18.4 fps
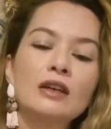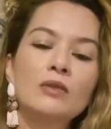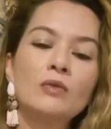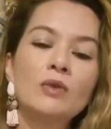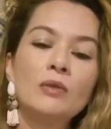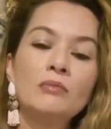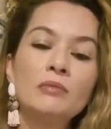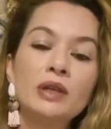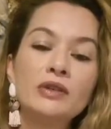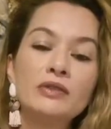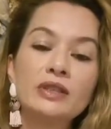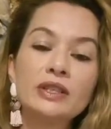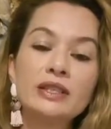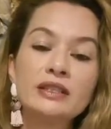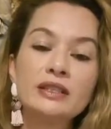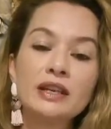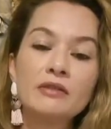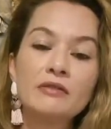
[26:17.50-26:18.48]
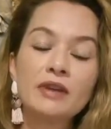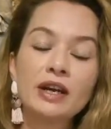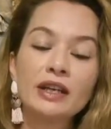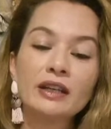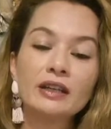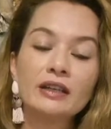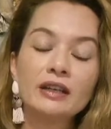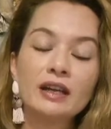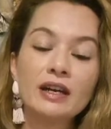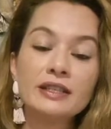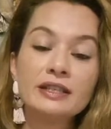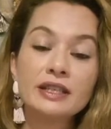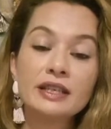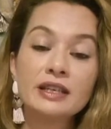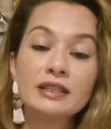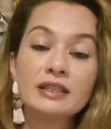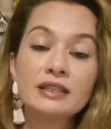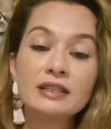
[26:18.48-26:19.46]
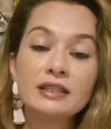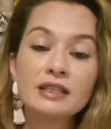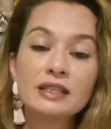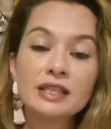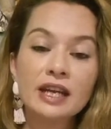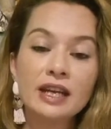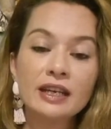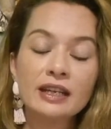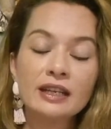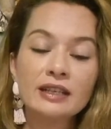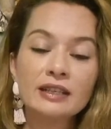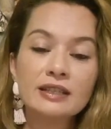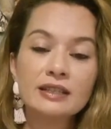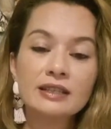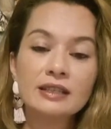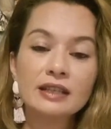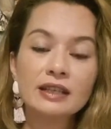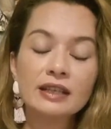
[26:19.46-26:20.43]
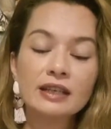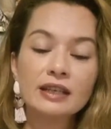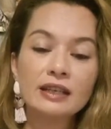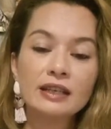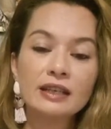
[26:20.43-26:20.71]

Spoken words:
what mirrors they're recognizing instantaneously,